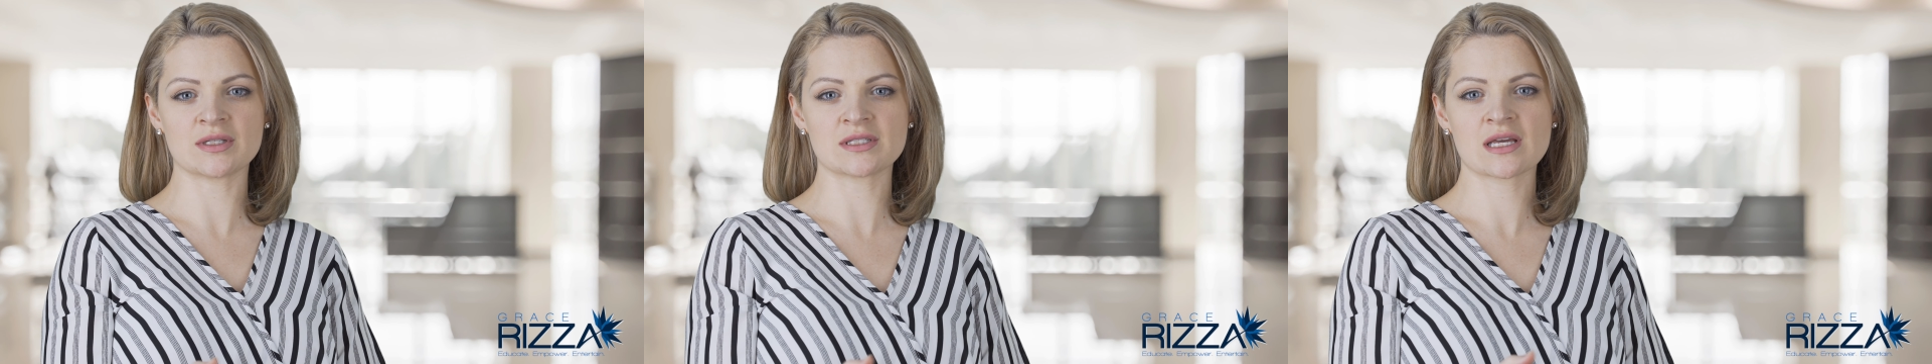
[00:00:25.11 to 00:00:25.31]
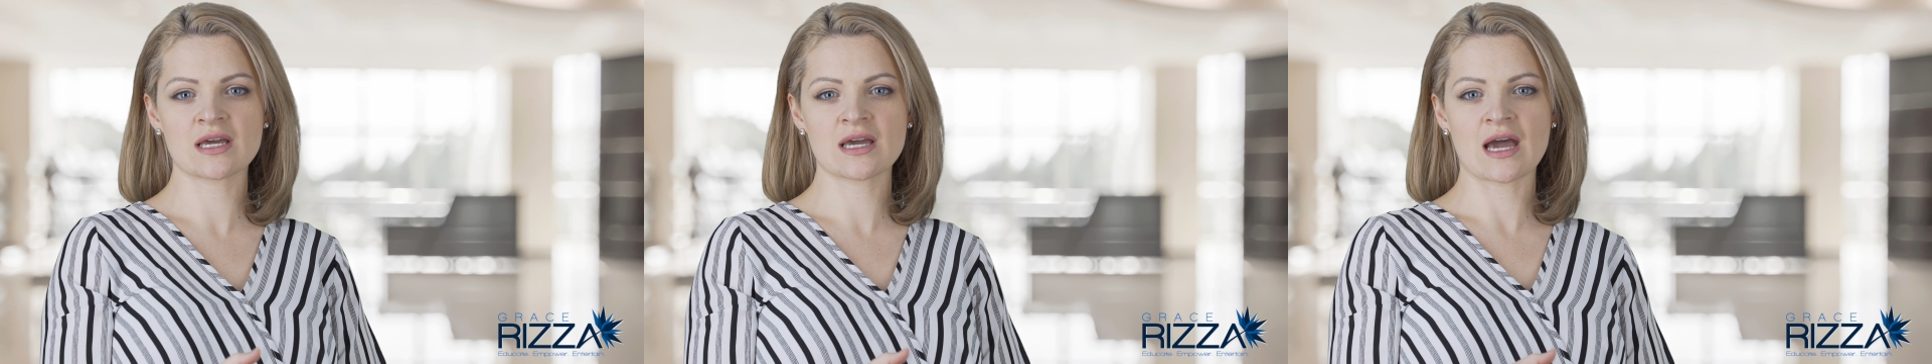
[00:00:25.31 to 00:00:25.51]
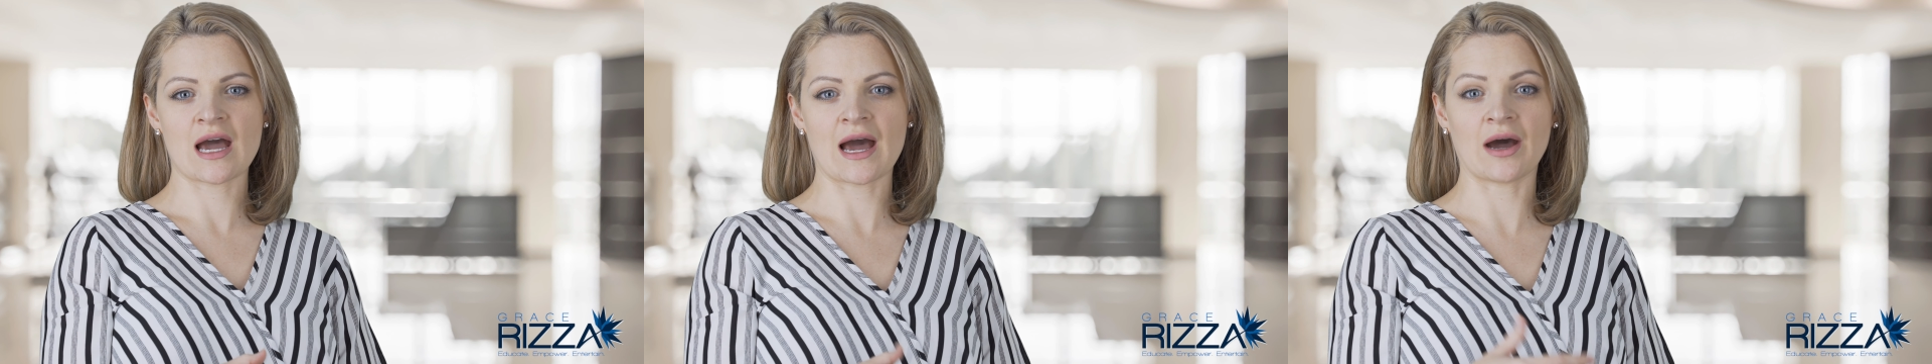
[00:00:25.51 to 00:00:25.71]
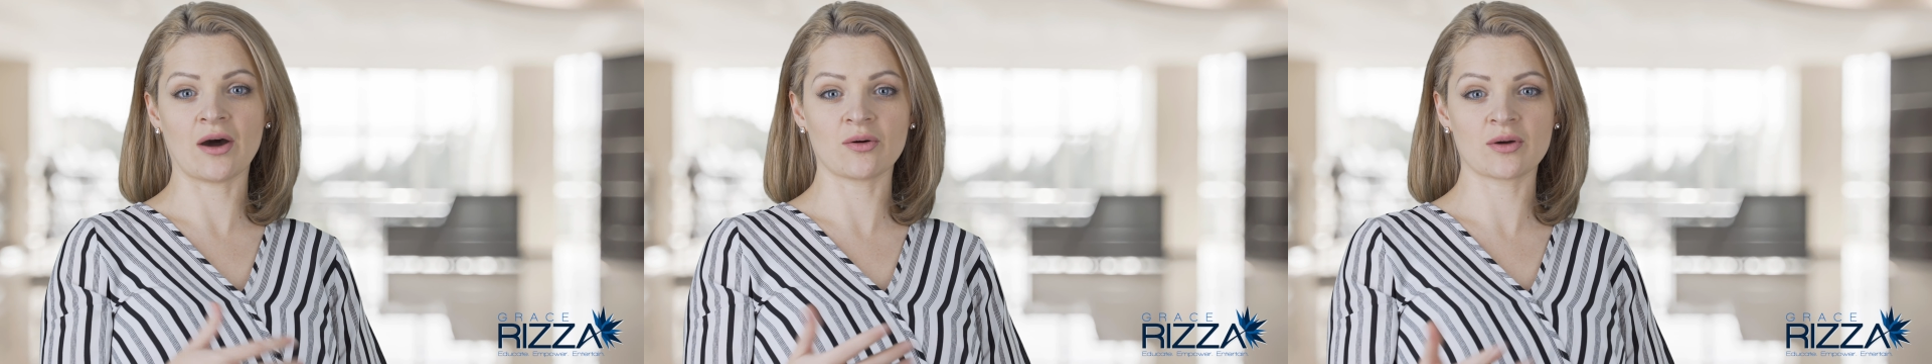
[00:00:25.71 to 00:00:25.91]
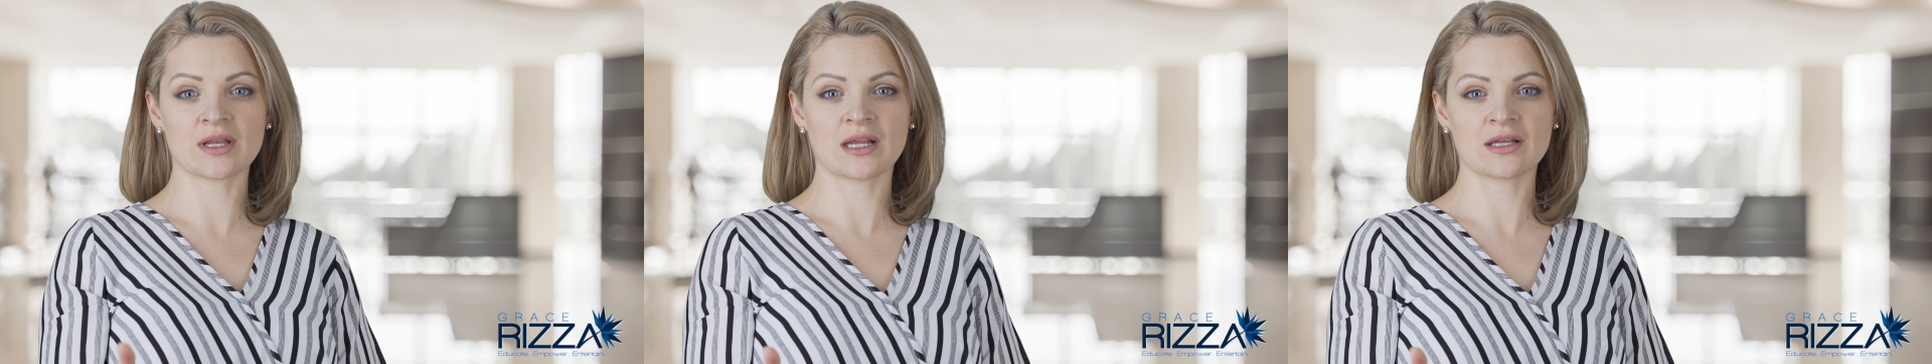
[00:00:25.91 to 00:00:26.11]
it's
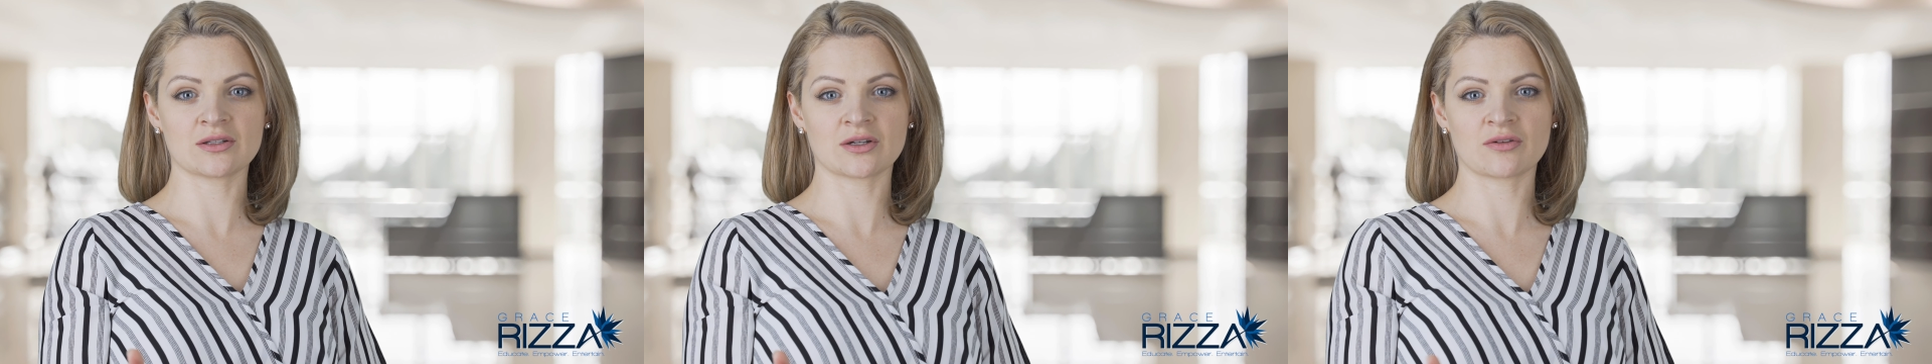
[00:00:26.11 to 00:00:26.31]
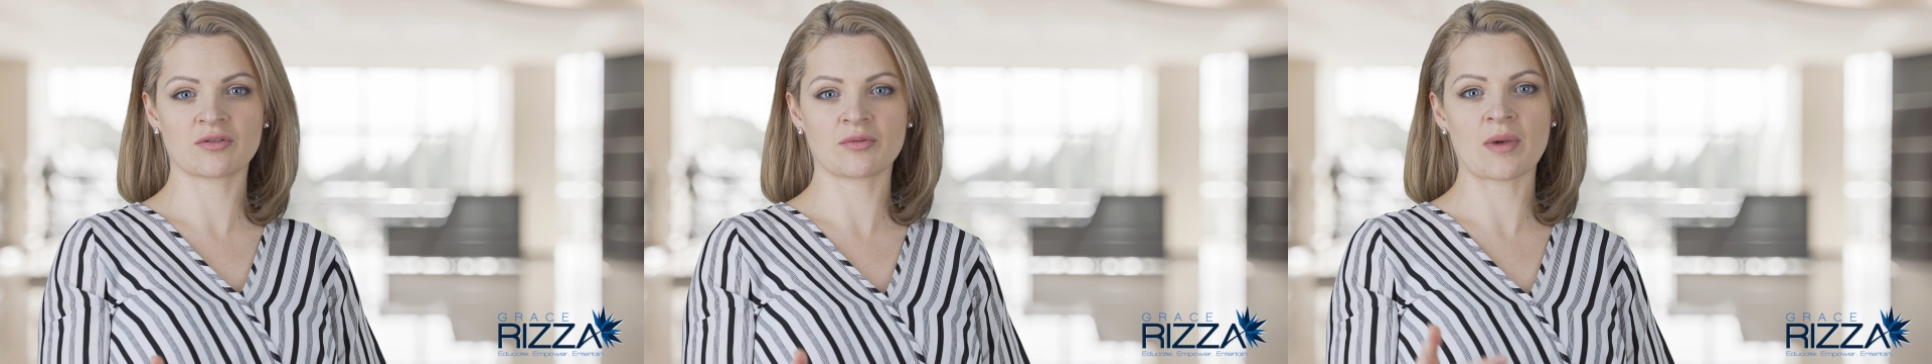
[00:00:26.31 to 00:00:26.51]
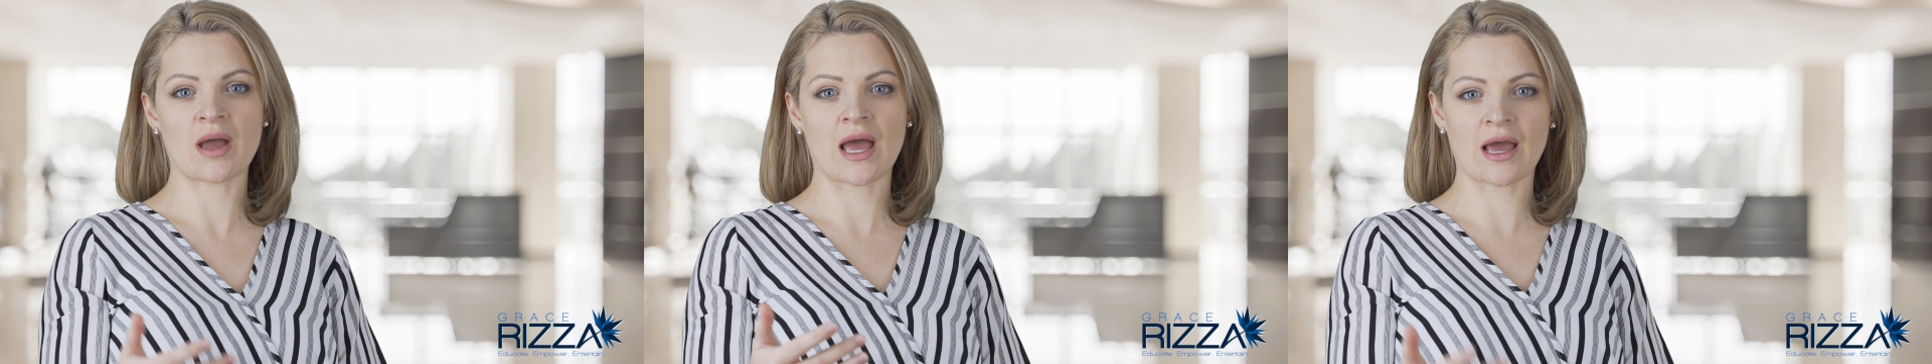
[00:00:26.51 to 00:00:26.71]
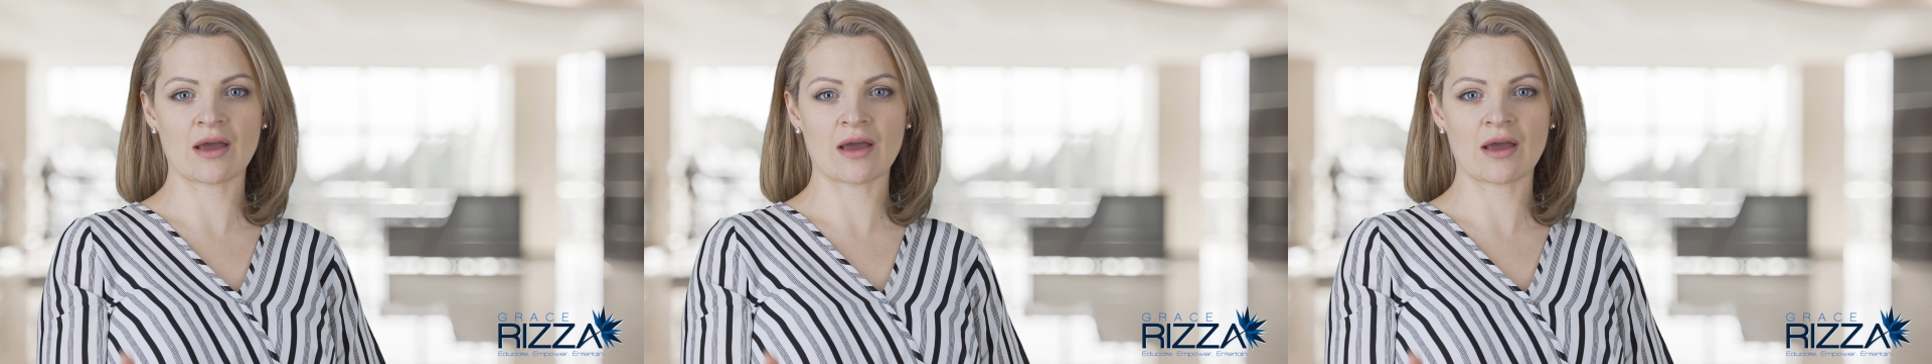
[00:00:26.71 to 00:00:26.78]
how can I learn from